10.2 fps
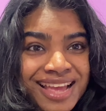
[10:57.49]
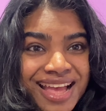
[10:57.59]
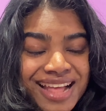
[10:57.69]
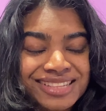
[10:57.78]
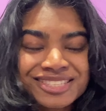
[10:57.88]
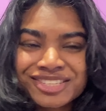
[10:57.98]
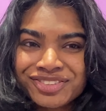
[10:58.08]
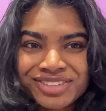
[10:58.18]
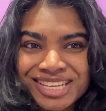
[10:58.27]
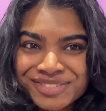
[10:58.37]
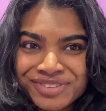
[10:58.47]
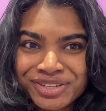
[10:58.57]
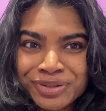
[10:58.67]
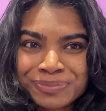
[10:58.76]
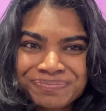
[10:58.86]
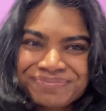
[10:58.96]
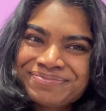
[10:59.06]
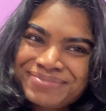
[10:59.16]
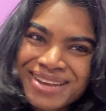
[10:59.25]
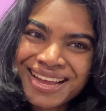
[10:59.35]
I'll see you in the next video.
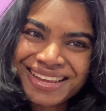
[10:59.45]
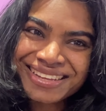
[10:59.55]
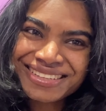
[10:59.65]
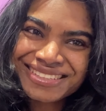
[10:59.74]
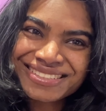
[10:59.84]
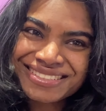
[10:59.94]
Bye.